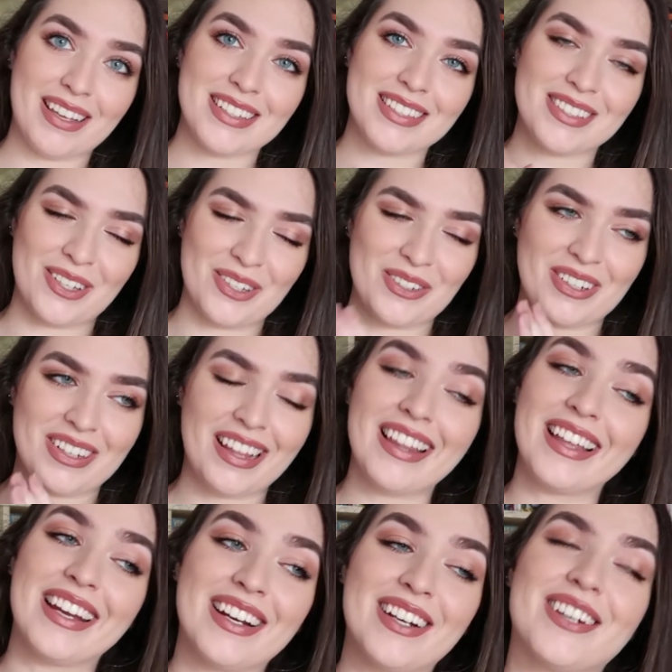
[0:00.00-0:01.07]
Cassandra
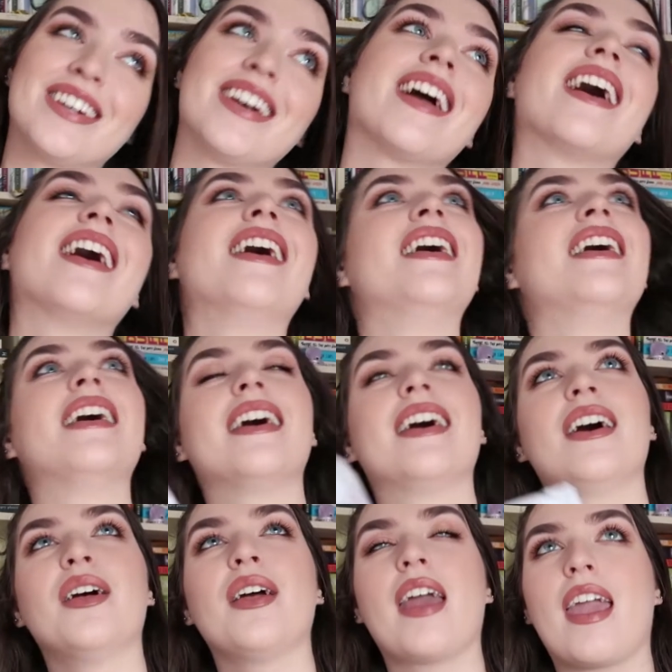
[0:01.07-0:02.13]
Clare.
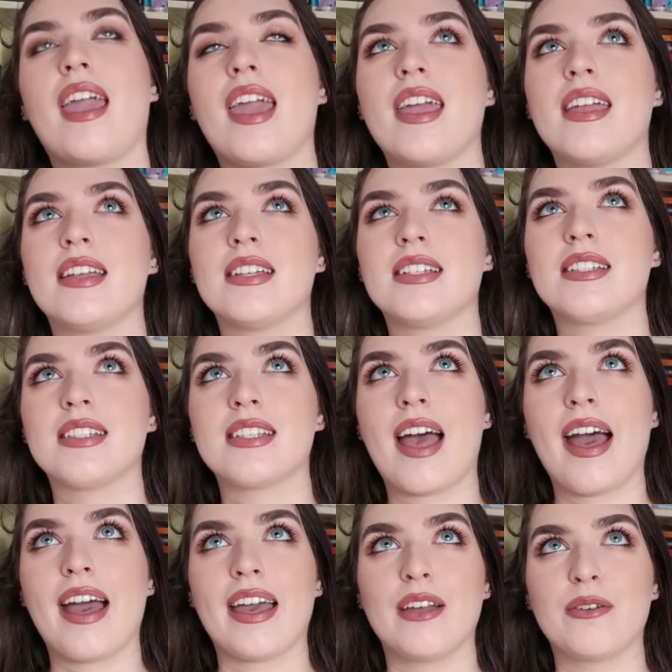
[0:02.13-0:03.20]
And
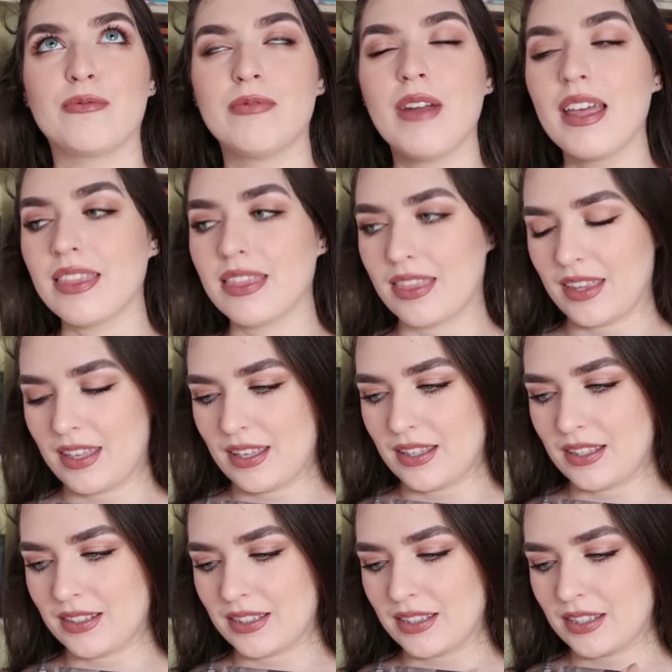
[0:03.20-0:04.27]
I read
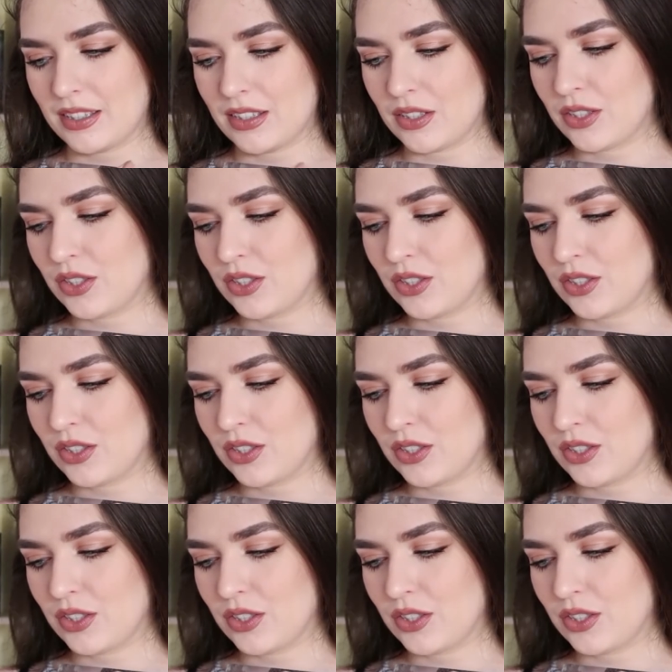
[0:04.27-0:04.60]
this,